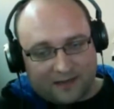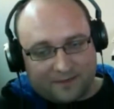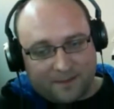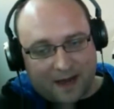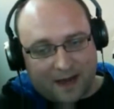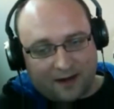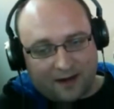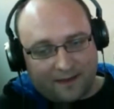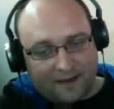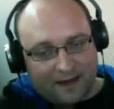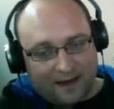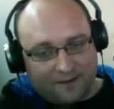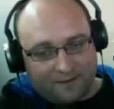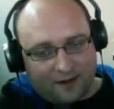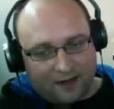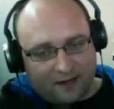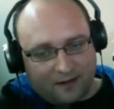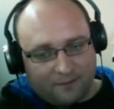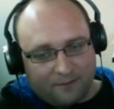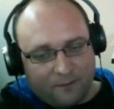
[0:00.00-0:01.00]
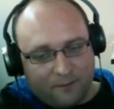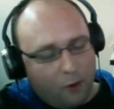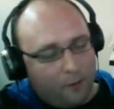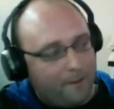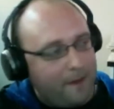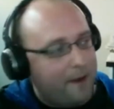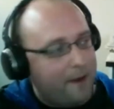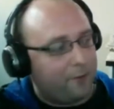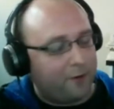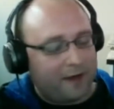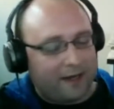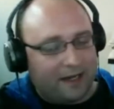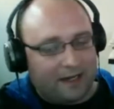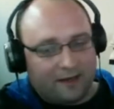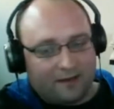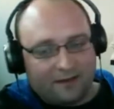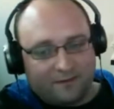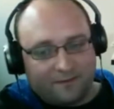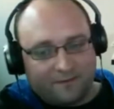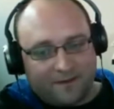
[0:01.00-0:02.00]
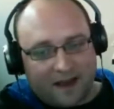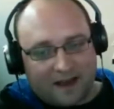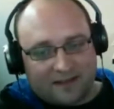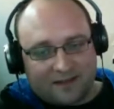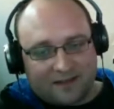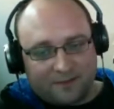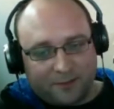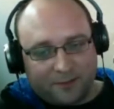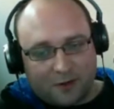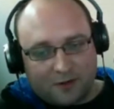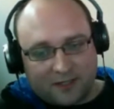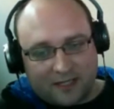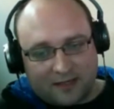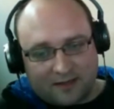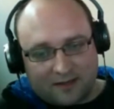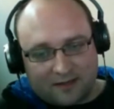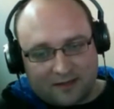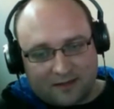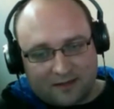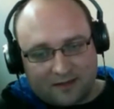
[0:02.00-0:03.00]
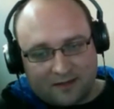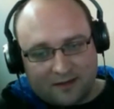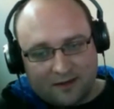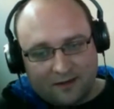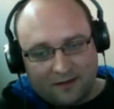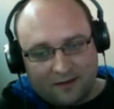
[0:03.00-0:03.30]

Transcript: is better. They have like more memory and faster processors.